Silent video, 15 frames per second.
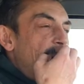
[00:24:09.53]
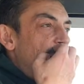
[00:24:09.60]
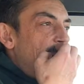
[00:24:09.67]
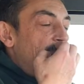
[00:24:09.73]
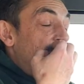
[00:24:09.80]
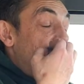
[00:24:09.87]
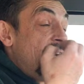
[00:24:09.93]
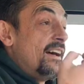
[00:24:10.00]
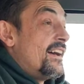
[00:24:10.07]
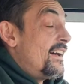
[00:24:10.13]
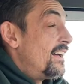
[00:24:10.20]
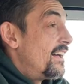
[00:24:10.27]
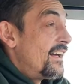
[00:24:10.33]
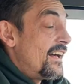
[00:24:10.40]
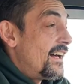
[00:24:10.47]

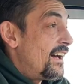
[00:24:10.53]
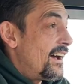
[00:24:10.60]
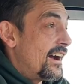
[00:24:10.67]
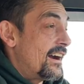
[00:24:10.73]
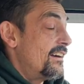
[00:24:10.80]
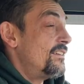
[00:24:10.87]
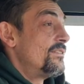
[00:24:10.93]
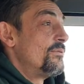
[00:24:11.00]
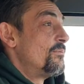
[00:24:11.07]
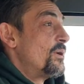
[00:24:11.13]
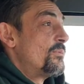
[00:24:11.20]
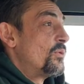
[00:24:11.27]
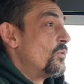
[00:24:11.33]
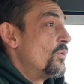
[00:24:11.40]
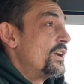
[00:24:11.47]
I
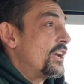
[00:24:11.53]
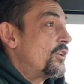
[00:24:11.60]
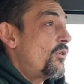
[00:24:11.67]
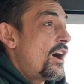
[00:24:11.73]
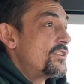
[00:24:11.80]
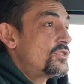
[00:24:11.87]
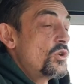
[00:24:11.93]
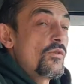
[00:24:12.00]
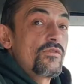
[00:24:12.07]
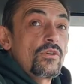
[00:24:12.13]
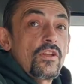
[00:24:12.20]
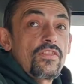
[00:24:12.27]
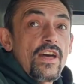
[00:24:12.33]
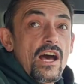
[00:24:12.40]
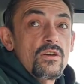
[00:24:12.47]
remember when it crossed over
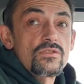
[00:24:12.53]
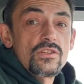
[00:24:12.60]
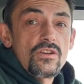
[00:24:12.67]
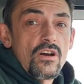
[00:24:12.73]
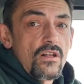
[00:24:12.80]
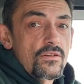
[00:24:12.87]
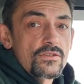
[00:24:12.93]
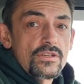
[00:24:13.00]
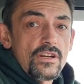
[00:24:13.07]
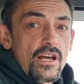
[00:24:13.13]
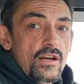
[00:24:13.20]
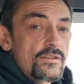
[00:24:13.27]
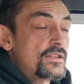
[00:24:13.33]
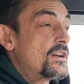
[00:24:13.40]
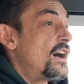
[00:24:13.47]
$1,000 an
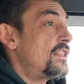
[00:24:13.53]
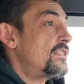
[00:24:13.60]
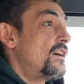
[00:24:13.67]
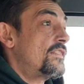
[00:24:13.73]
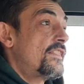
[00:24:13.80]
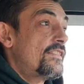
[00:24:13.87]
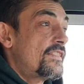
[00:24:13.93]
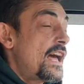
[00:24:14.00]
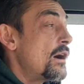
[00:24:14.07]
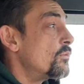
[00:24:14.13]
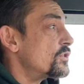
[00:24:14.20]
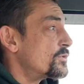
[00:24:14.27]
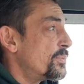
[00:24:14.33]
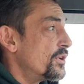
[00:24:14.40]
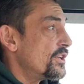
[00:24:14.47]
ounce, and I thought that that
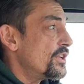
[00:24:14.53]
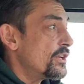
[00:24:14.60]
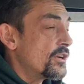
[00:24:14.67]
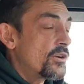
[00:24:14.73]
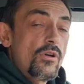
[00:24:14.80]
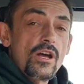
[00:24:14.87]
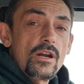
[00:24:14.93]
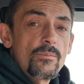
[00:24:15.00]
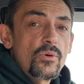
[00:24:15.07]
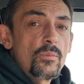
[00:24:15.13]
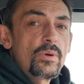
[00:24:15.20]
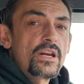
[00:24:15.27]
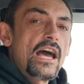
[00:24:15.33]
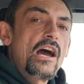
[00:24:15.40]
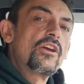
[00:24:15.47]
was pretty incredible.
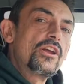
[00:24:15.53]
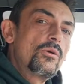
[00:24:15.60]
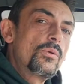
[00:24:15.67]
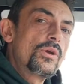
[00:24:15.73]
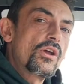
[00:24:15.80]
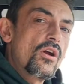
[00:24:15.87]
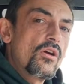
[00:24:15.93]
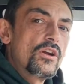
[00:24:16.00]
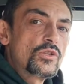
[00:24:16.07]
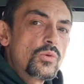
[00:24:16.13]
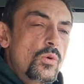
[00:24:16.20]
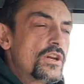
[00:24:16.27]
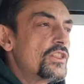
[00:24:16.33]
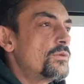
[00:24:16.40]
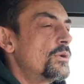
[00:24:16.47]
But now here we are at
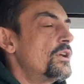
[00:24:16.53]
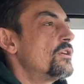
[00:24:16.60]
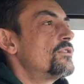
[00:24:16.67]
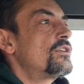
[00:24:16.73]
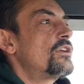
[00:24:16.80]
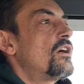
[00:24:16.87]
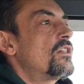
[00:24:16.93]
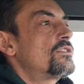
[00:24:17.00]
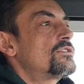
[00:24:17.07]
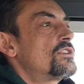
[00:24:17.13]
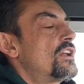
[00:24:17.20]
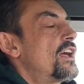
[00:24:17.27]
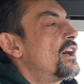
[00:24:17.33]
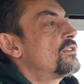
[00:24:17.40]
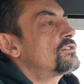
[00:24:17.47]
$2,300
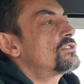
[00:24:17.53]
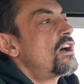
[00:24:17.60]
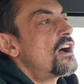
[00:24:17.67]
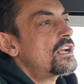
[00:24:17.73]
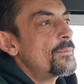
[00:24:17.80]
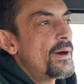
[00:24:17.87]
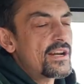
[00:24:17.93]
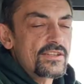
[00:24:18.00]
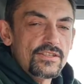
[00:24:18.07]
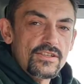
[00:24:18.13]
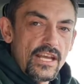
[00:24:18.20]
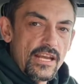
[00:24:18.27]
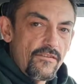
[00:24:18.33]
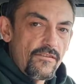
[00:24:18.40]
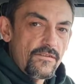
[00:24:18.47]
an ounce. Talk about a
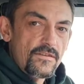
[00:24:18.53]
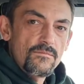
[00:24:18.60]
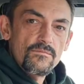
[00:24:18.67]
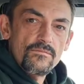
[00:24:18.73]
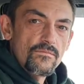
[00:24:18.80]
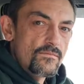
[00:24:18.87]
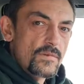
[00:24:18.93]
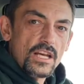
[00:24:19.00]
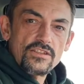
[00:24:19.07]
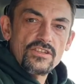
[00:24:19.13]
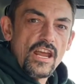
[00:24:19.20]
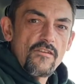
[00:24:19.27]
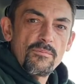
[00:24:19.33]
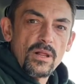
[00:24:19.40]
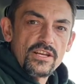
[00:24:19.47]
safe
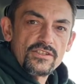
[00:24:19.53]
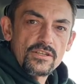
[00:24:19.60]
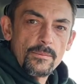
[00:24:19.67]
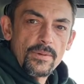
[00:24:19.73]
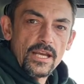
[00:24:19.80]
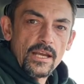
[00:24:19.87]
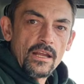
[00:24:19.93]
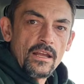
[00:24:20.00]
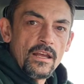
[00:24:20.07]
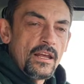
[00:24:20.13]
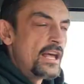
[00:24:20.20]
place to be.